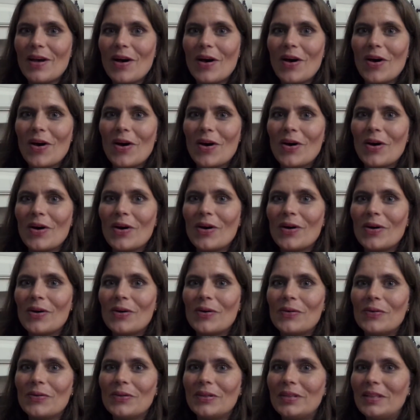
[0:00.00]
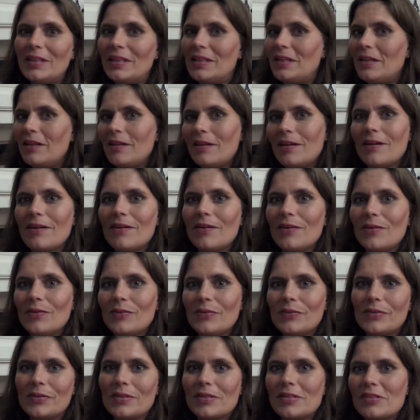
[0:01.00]
So, you
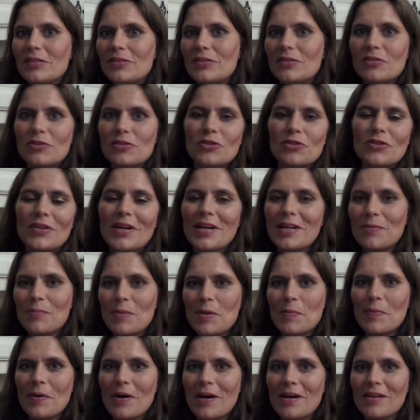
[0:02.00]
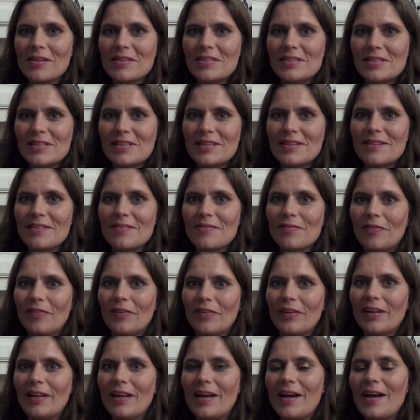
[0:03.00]
know, try to be
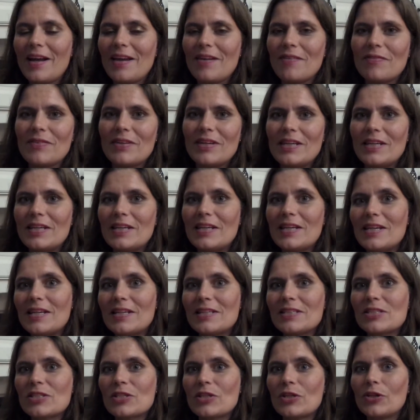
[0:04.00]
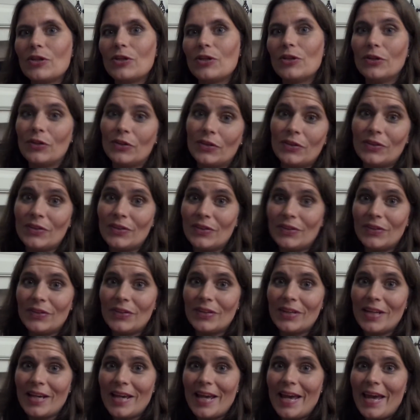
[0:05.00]
positive. Life is
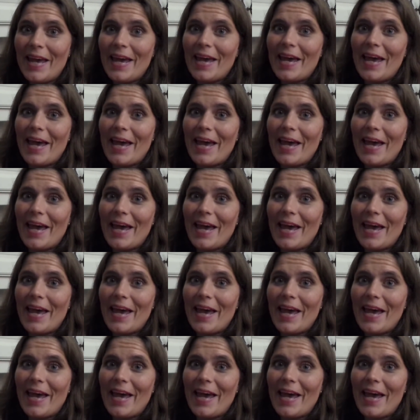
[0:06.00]
good.